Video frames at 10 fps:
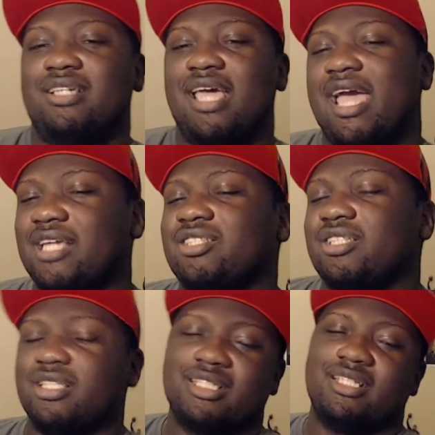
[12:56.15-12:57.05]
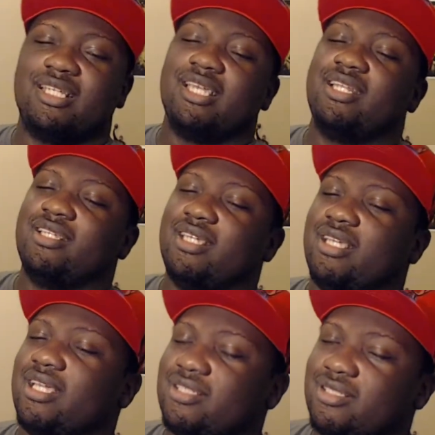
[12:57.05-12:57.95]
actually looking at it, it
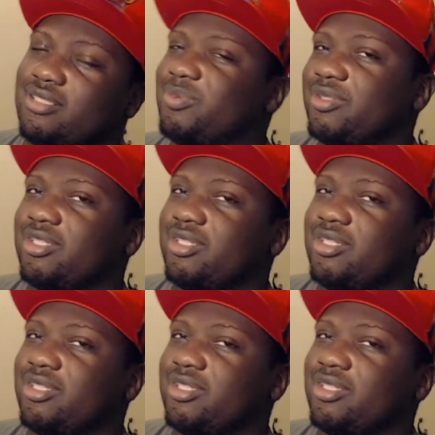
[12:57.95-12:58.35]
actually looks pretty